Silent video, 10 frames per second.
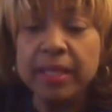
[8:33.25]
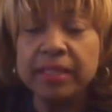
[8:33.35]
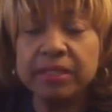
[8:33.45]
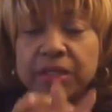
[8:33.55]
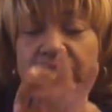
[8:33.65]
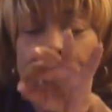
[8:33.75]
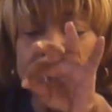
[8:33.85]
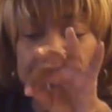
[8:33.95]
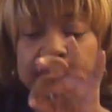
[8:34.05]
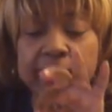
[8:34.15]
So you
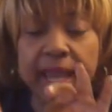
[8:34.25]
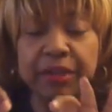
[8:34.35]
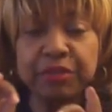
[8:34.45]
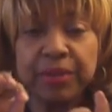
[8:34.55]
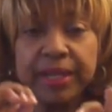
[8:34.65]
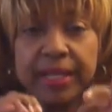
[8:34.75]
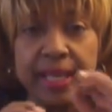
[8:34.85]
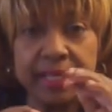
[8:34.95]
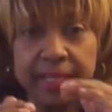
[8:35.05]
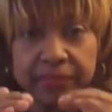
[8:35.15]
have to titrate
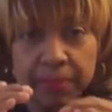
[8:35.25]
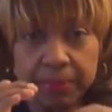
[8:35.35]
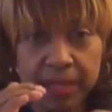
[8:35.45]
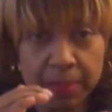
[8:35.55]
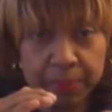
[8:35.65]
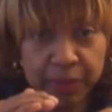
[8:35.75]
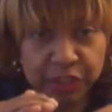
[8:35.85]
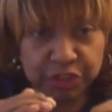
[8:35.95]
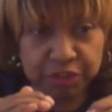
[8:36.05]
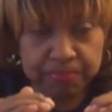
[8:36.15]
and get the blood
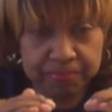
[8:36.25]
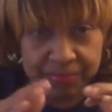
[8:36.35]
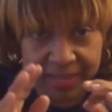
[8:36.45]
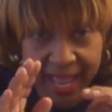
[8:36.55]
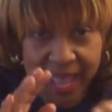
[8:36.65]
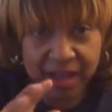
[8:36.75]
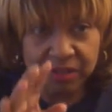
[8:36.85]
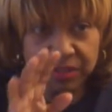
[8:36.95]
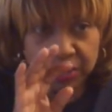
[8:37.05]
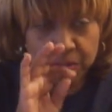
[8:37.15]
pressure
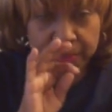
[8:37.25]
down. So you